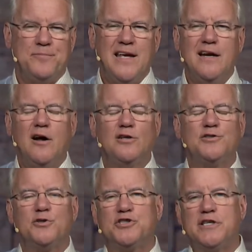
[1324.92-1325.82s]
He'd
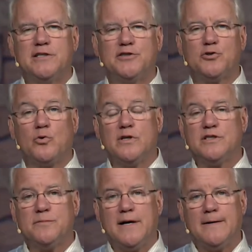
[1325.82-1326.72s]
also share
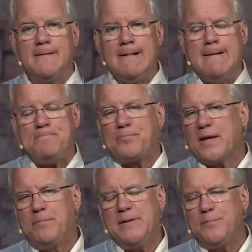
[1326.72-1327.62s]
stories about
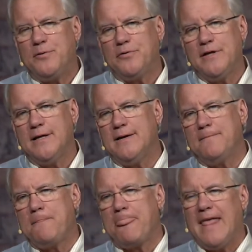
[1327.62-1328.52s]
people that
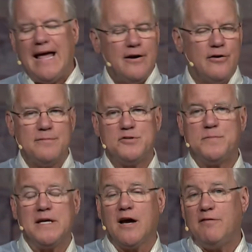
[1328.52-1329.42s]
I'd heard him
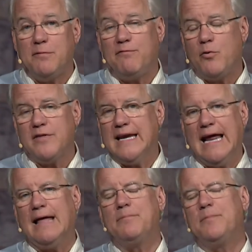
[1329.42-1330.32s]
speak of before that
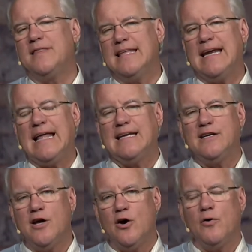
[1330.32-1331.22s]
I
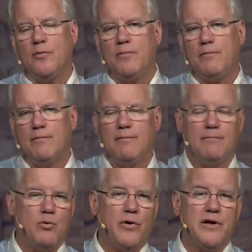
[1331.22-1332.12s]
didn't know,
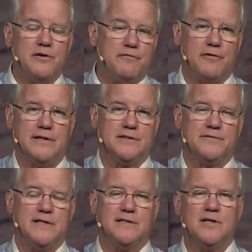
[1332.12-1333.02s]
boyhood friends
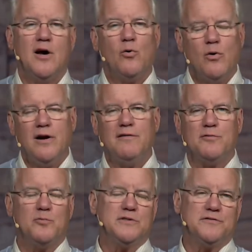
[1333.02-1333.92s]
of his. One of
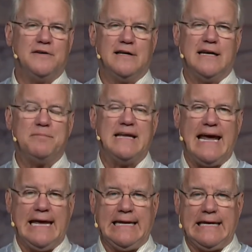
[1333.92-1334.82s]
them was a fellow named
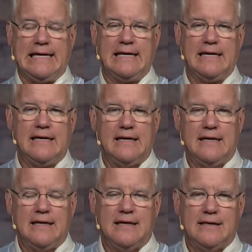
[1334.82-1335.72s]
Danny.
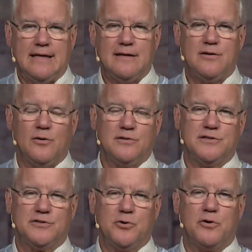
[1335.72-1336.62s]
Ted told a
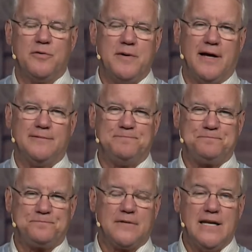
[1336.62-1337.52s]
story about
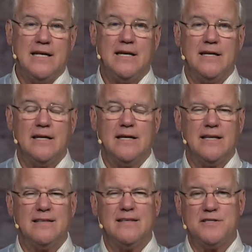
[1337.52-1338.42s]
he and
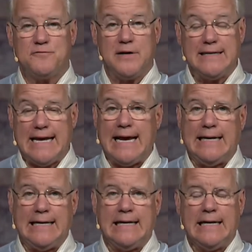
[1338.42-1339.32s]
his friend
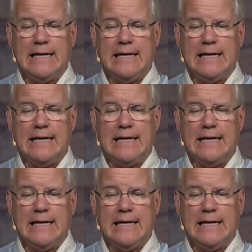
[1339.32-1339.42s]
Danny.